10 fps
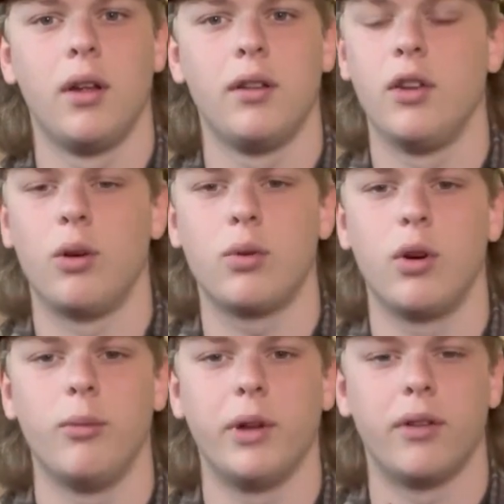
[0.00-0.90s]
Don't
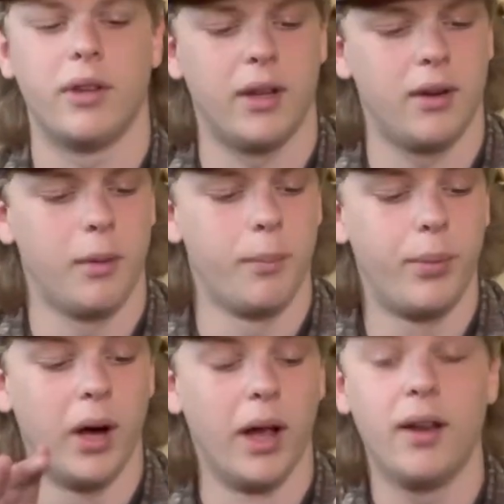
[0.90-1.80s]
quote me on that.
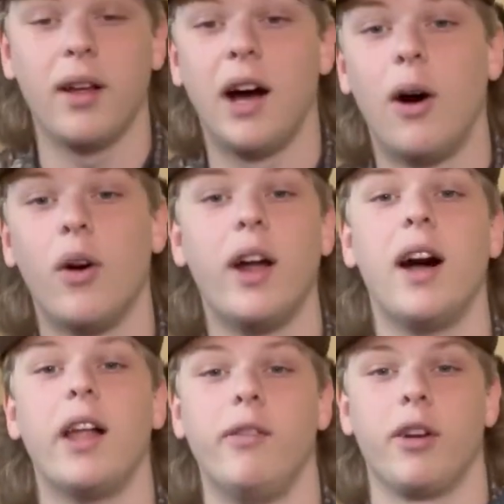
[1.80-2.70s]
But I would
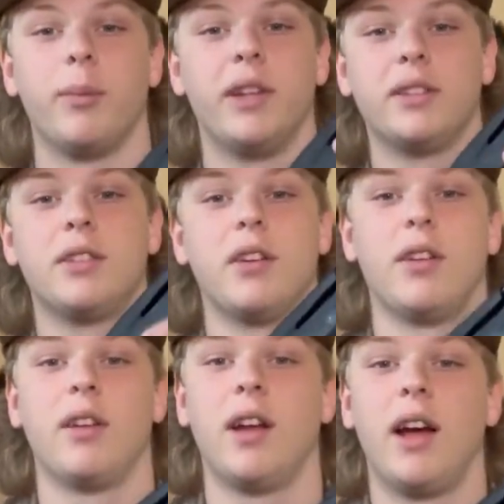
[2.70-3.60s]
highly recommend this gun.
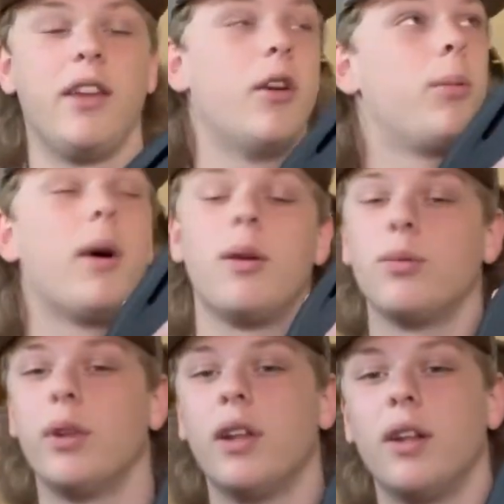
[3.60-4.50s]
I had no problems
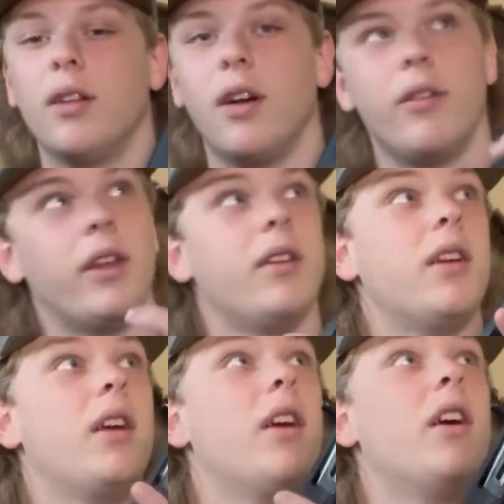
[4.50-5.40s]
with it. Loved it.
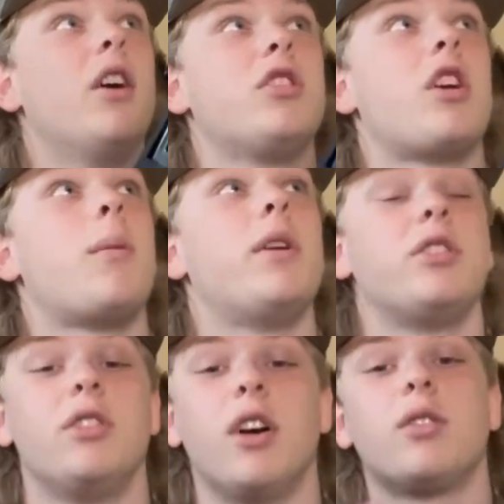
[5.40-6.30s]
Shot a bunch
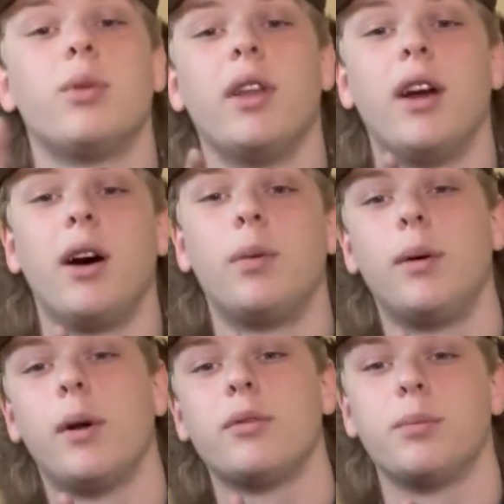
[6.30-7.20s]
of ducks with it. I'll pop
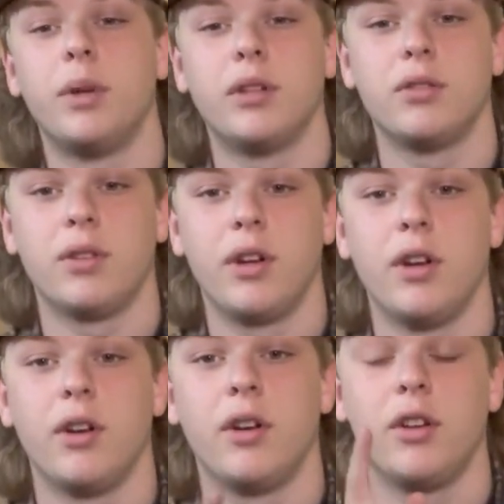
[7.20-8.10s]
up some pictures right
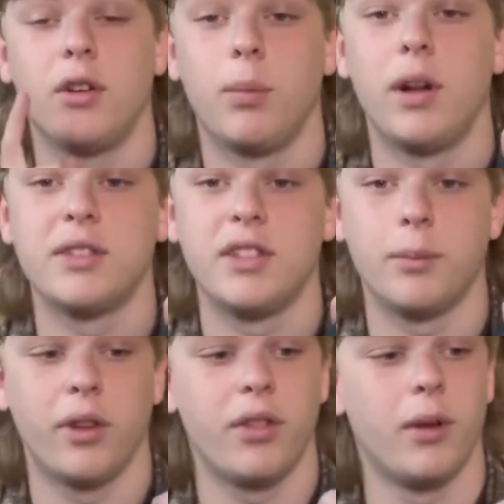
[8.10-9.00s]
here. I'll probably see them
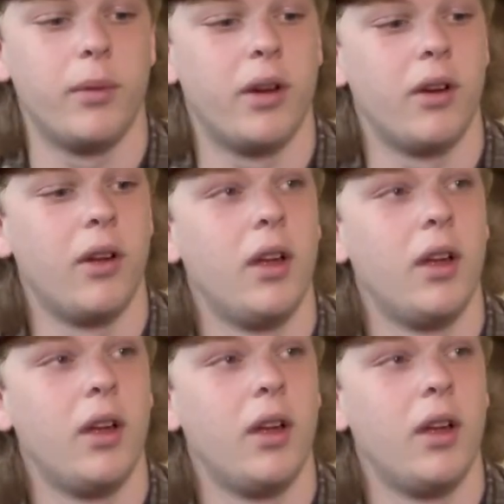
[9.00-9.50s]
in the thumbnail.